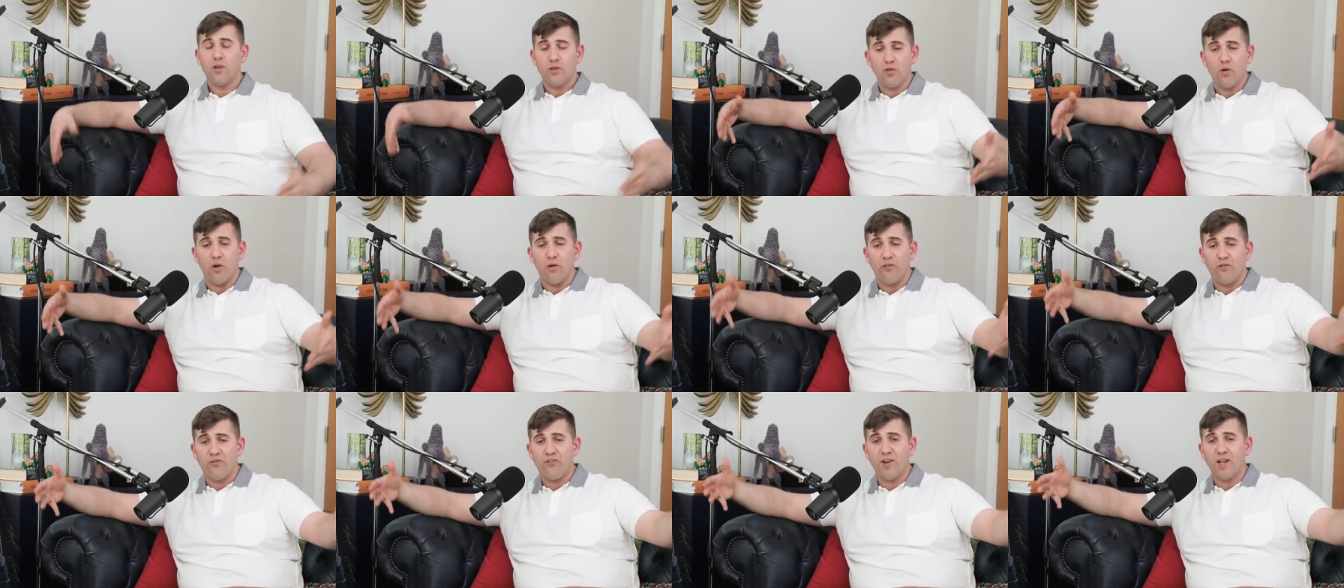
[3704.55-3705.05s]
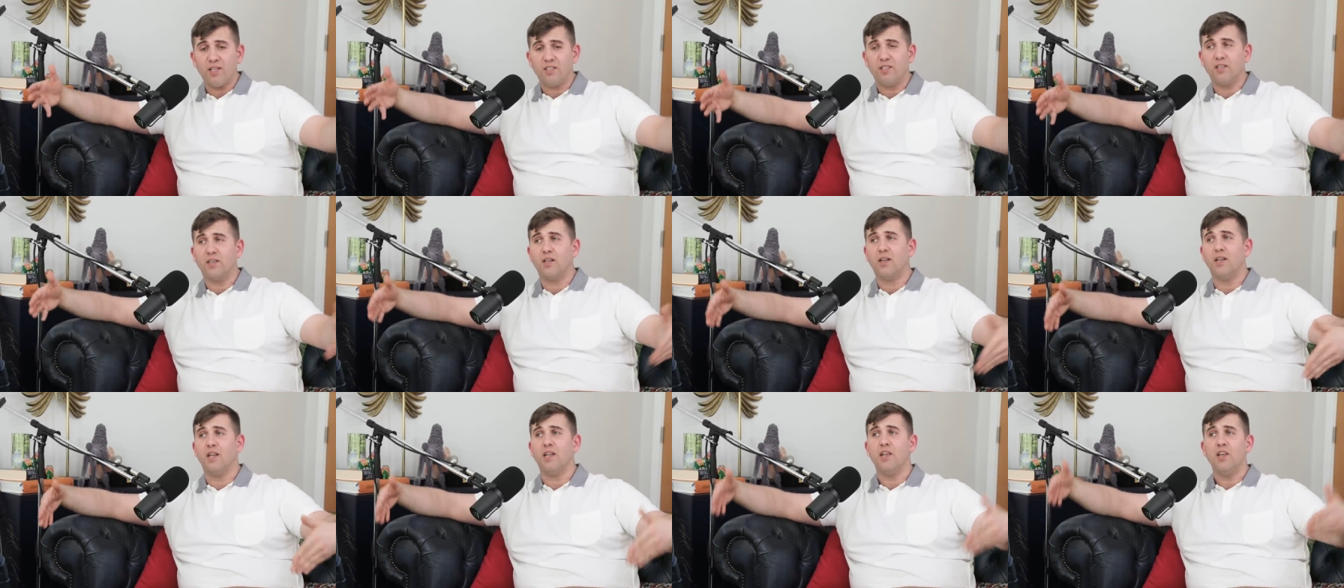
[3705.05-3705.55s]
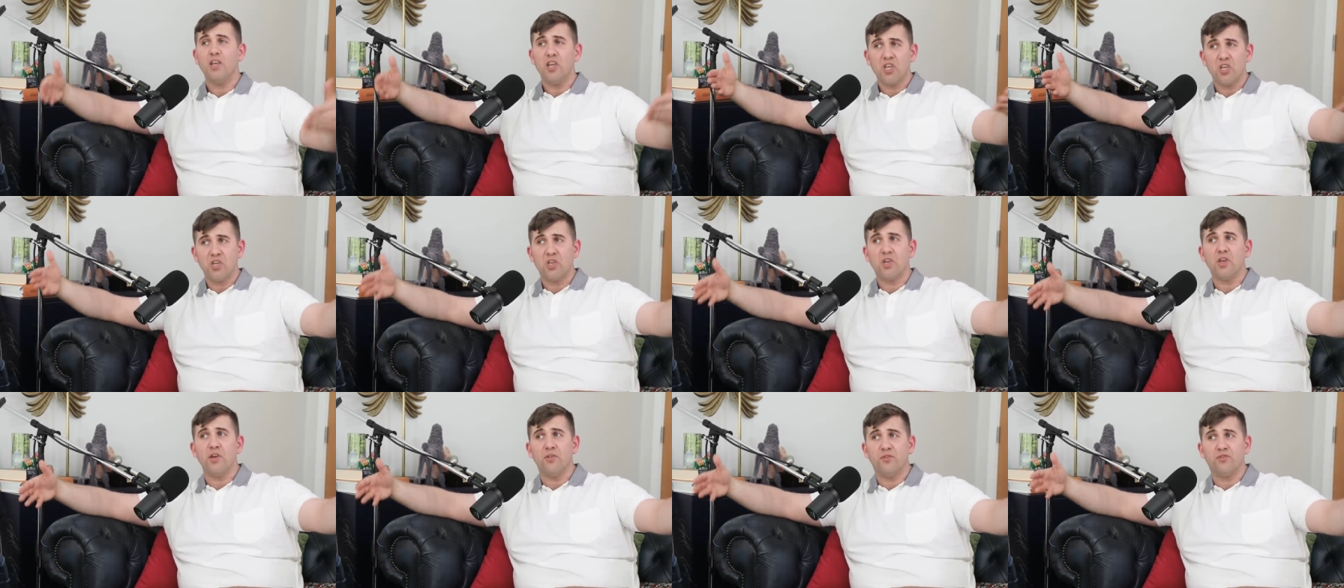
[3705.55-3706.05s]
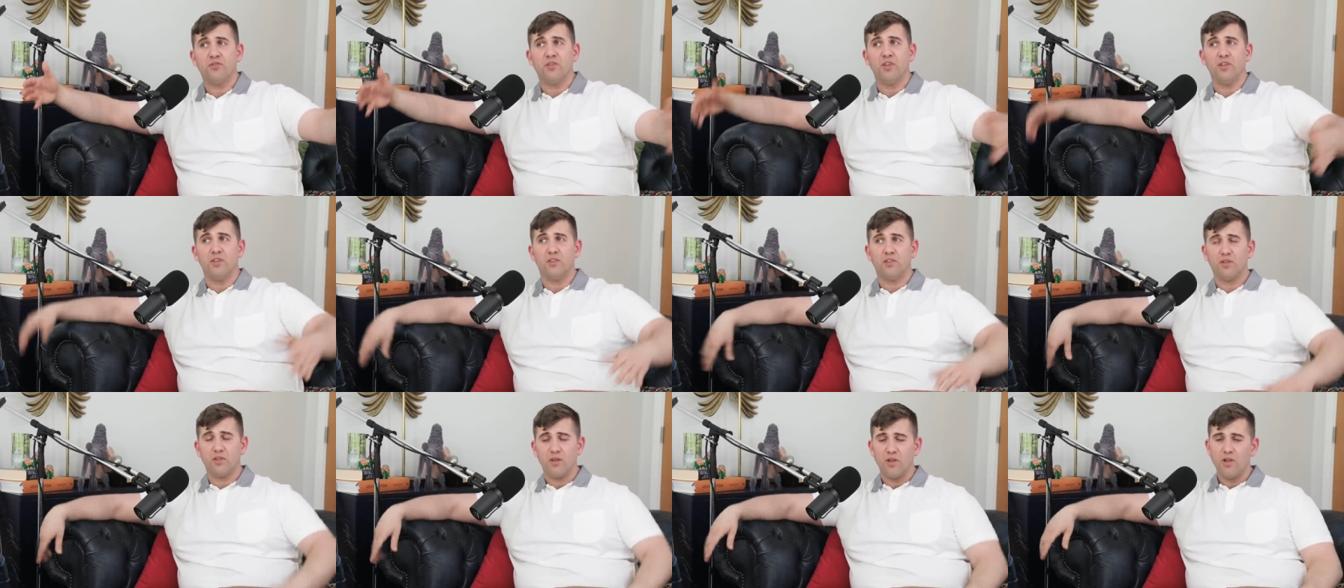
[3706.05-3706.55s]
You're athletically
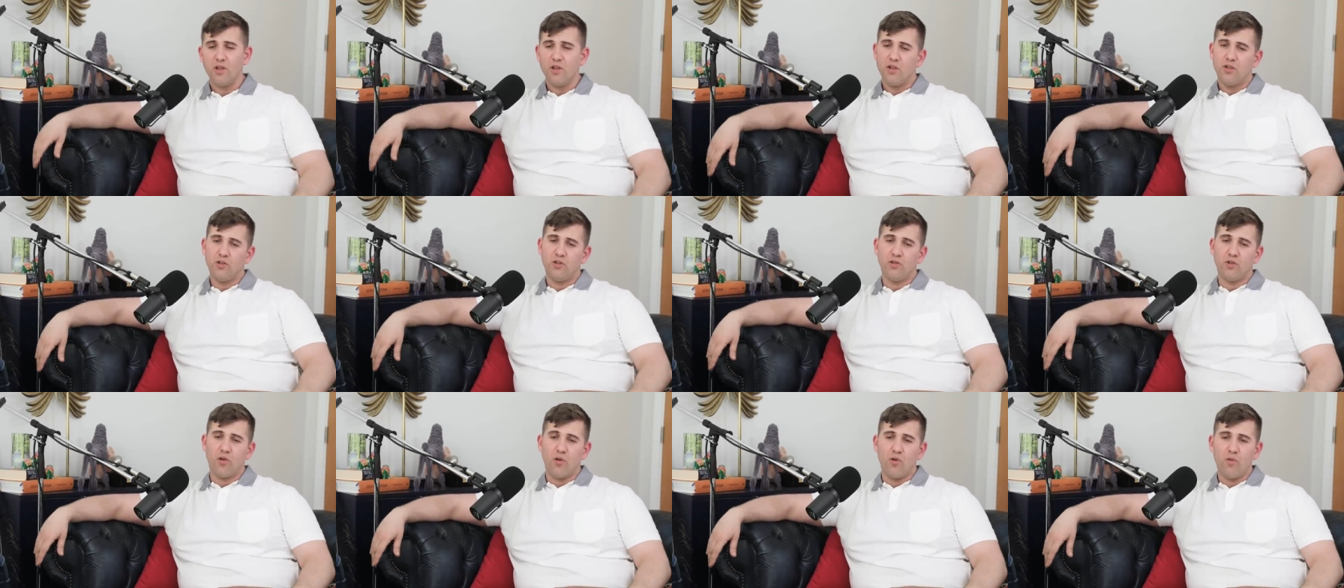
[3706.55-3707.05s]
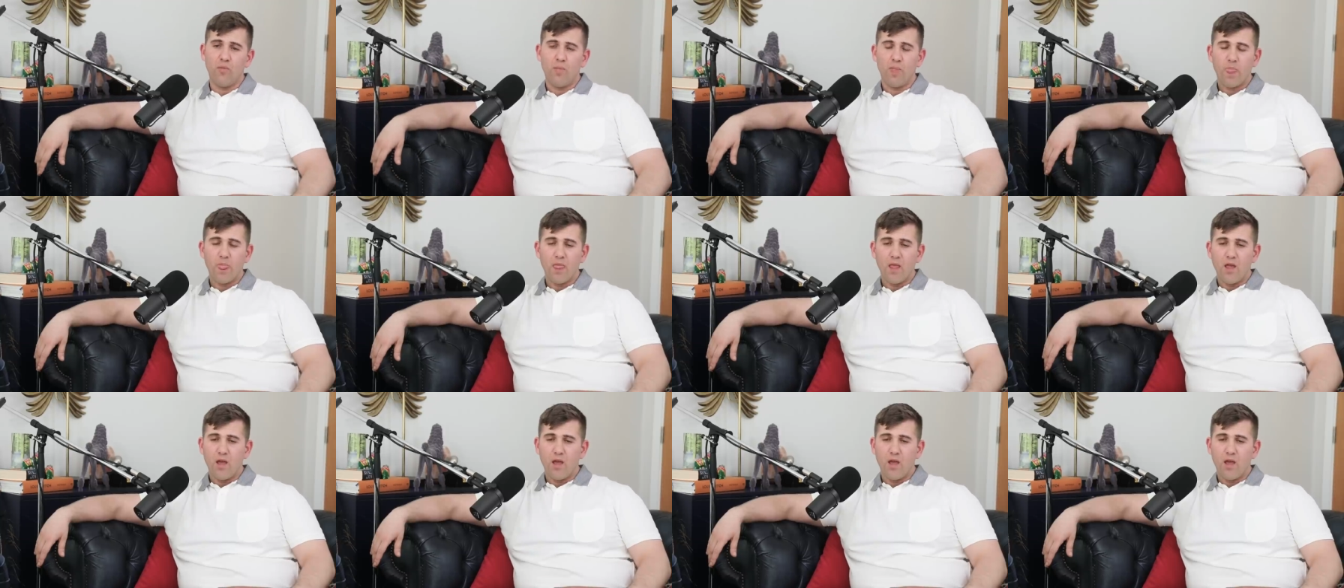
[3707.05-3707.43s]
gifted, you know?